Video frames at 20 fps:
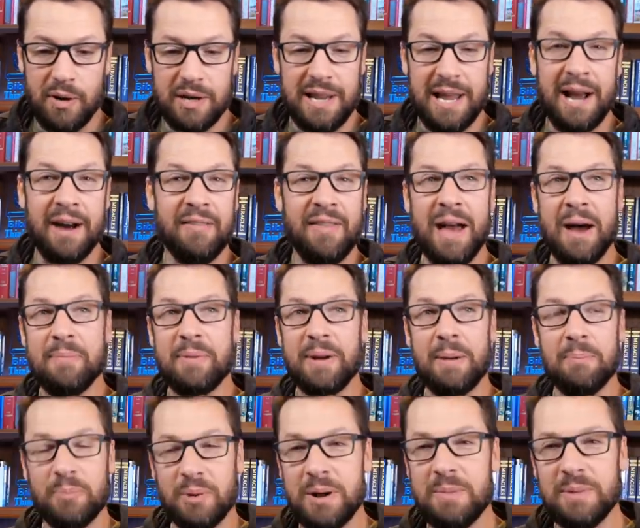one day on that, but
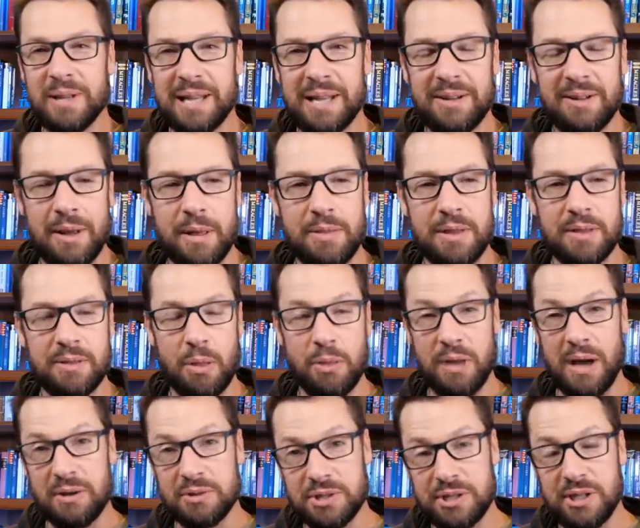I'm premillennial. I think the
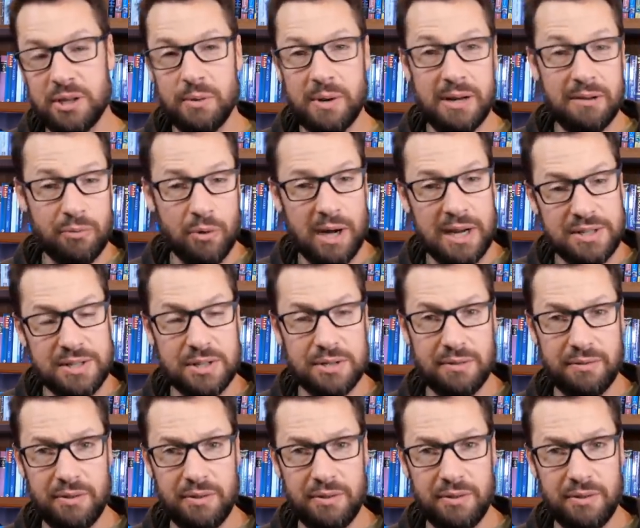thousand year reign of Christ is